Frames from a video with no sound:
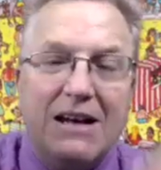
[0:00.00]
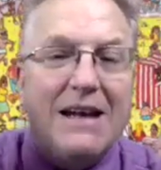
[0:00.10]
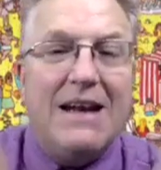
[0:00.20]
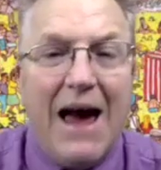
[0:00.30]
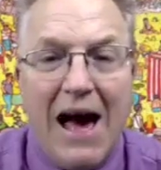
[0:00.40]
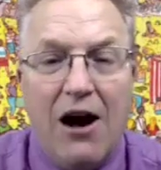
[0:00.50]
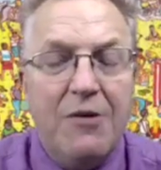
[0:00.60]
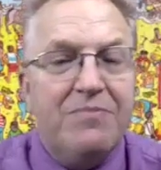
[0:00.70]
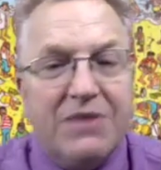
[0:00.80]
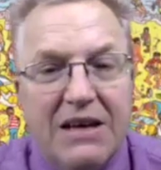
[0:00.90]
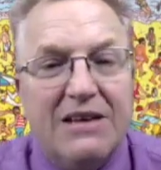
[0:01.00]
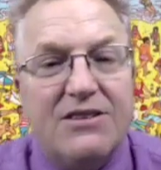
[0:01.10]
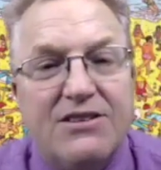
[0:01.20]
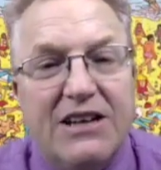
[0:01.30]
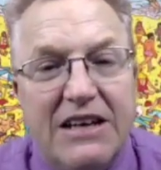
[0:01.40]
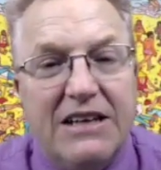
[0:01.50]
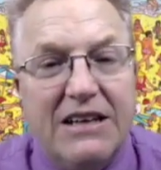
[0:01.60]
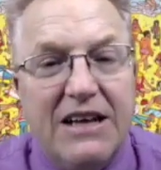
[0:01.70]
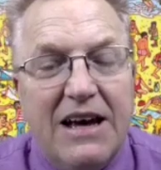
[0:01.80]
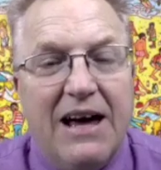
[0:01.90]
And now he is
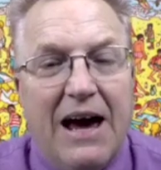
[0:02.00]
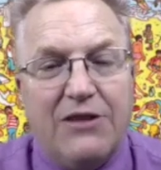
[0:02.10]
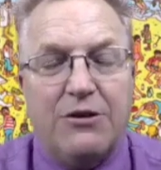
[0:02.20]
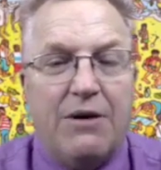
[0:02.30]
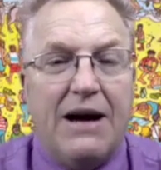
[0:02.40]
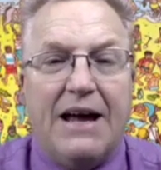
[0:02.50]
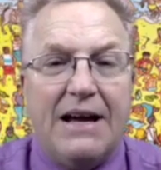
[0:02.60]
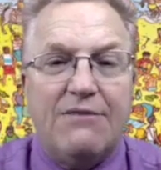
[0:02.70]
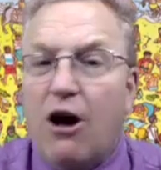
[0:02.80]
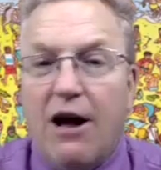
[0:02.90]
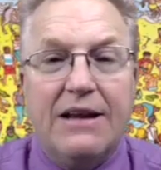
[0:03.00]
seated at the right hand of God.